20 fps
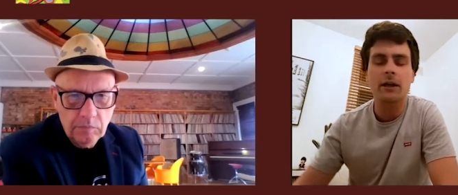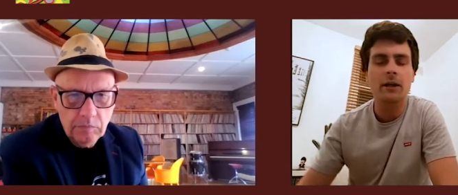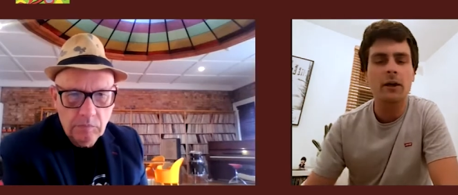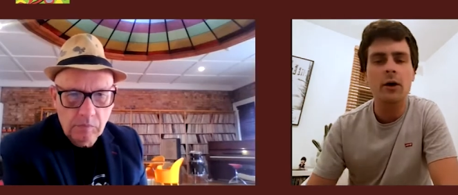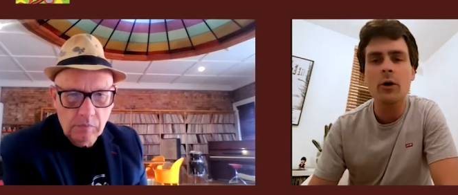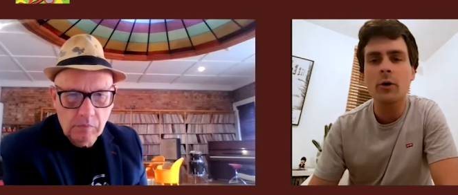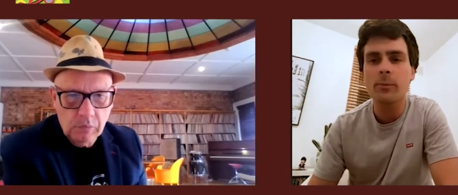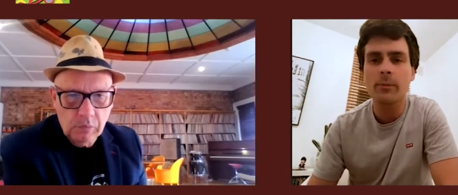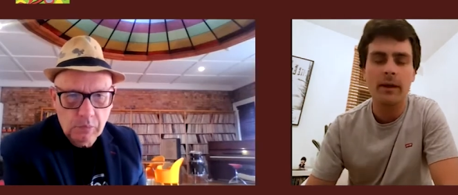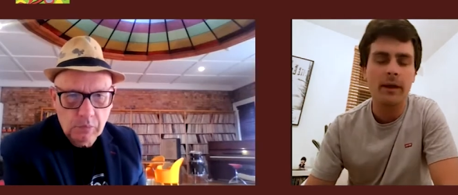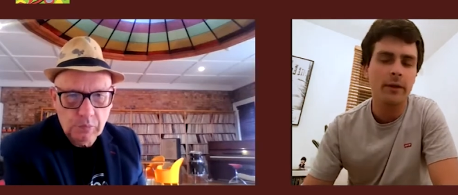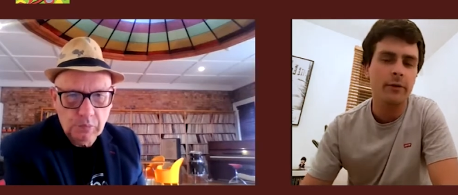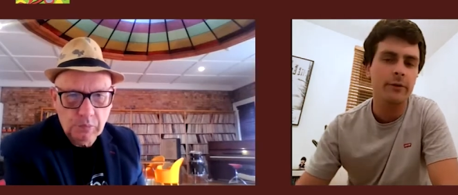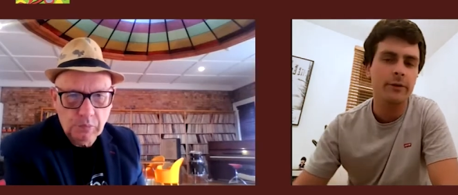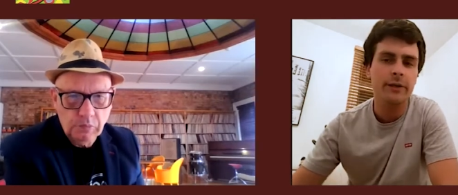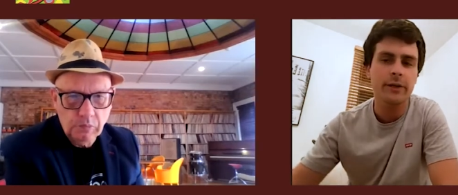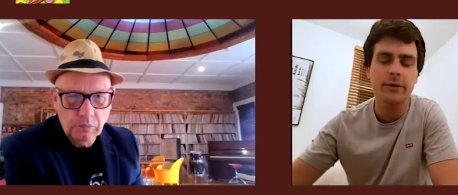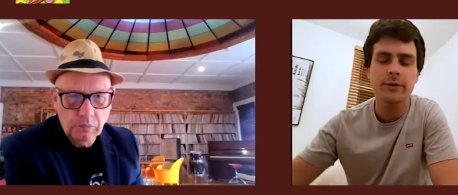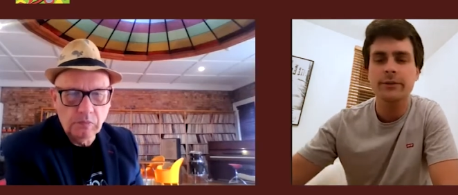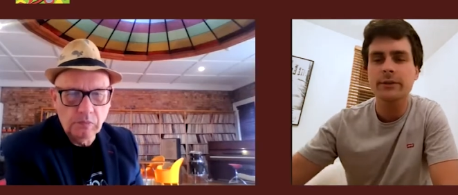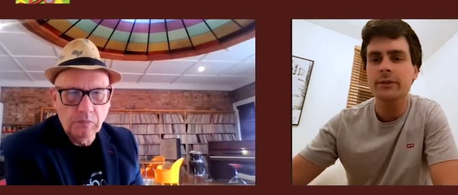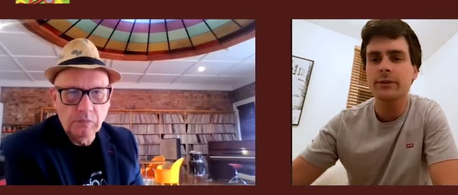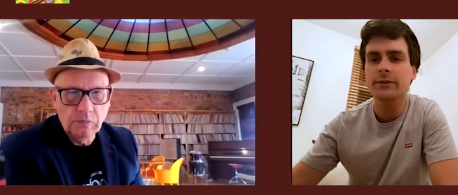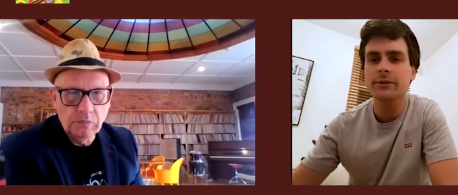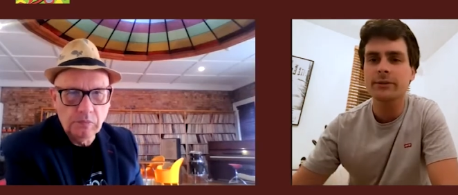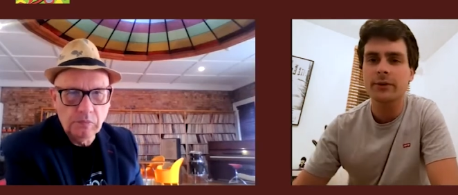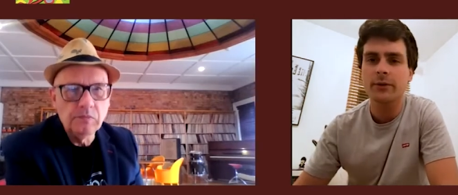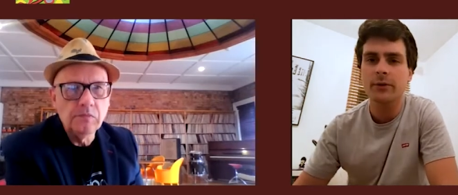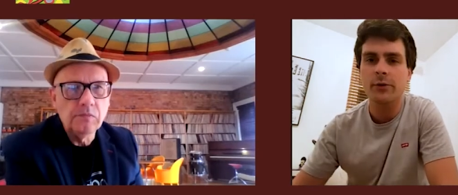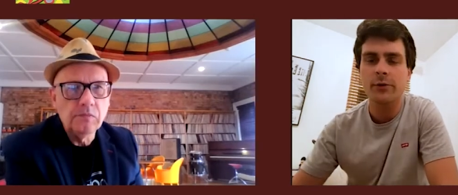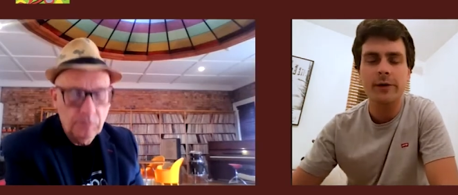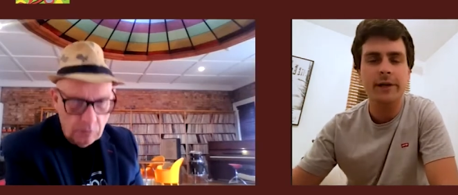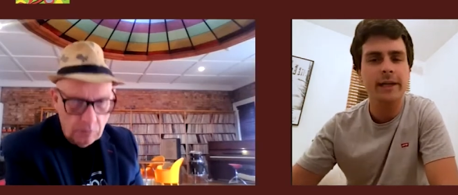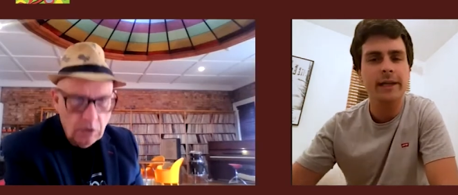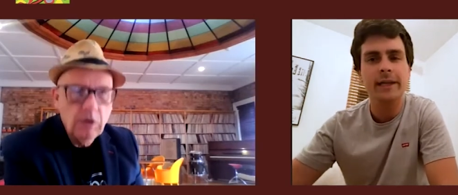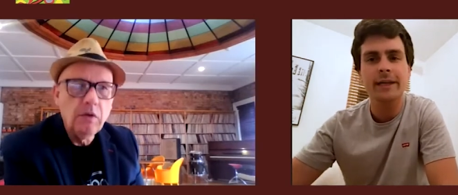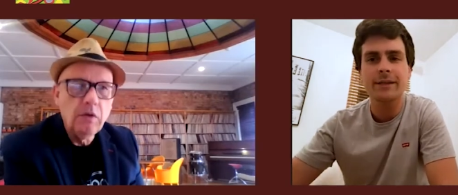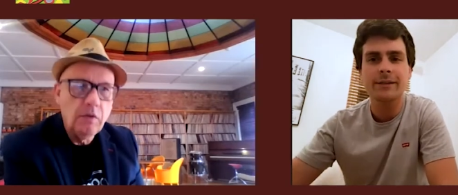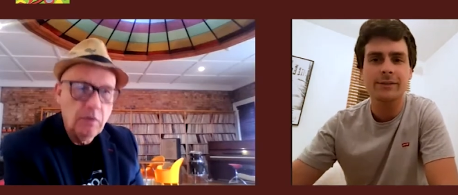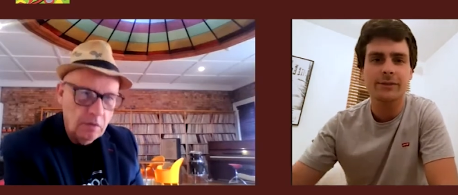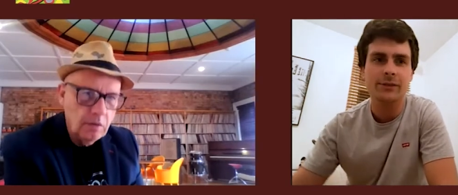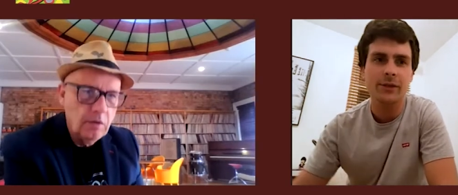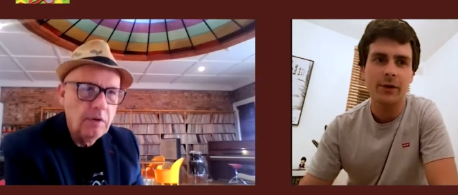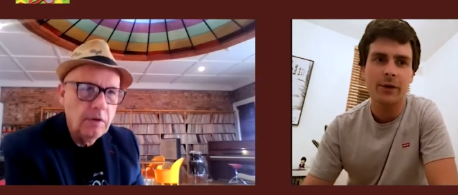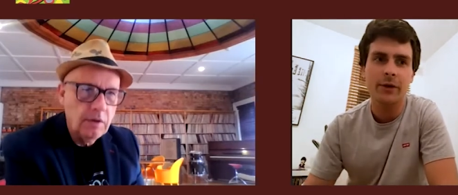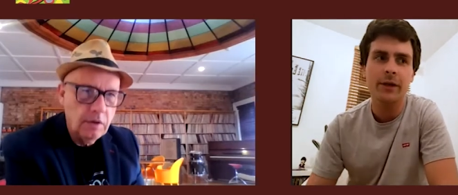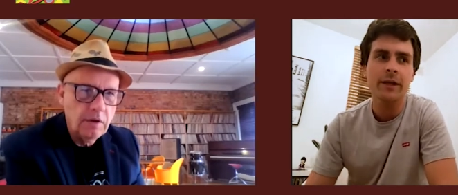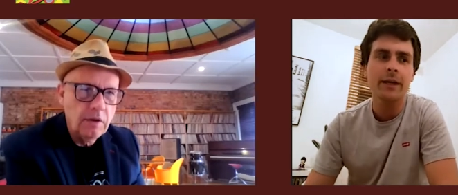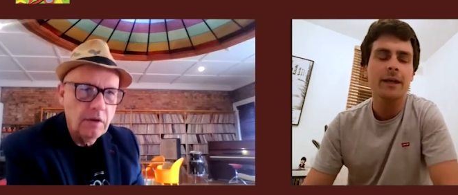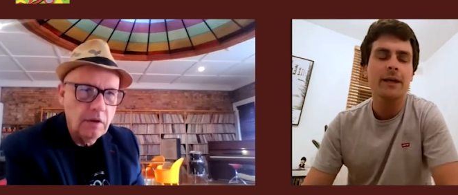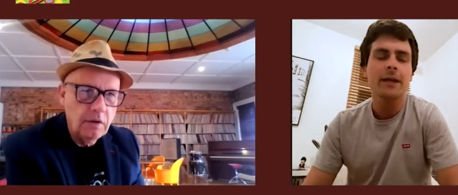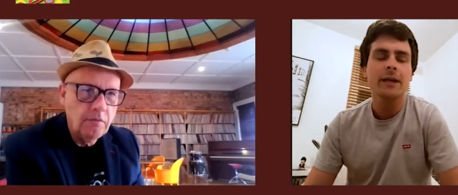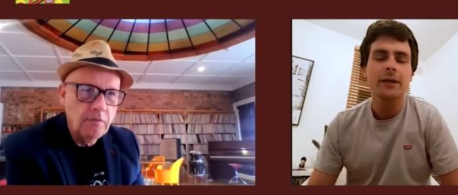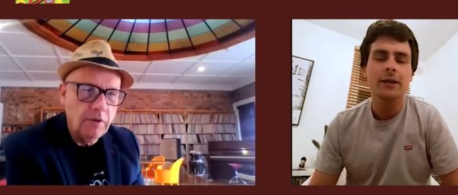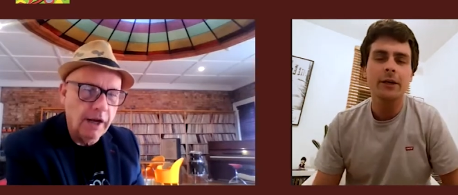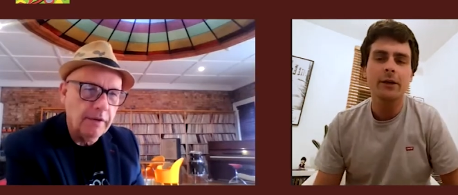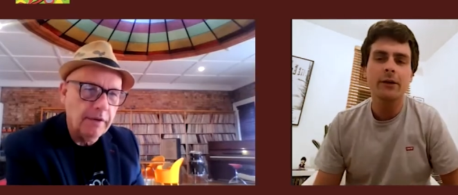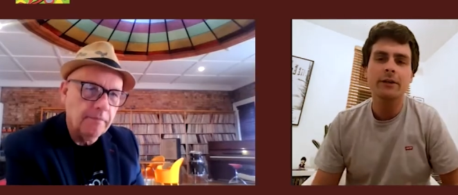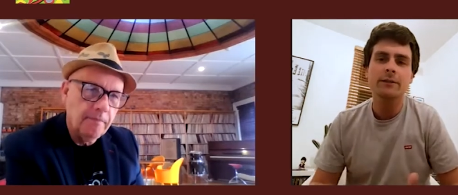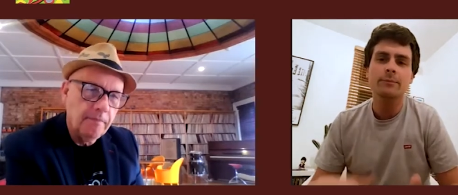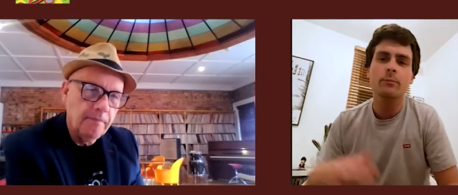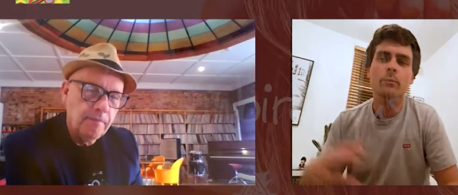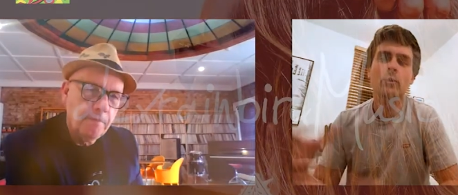Speaker 1: a Coldplay or a U2 song or a Keane song. Right. You know, it's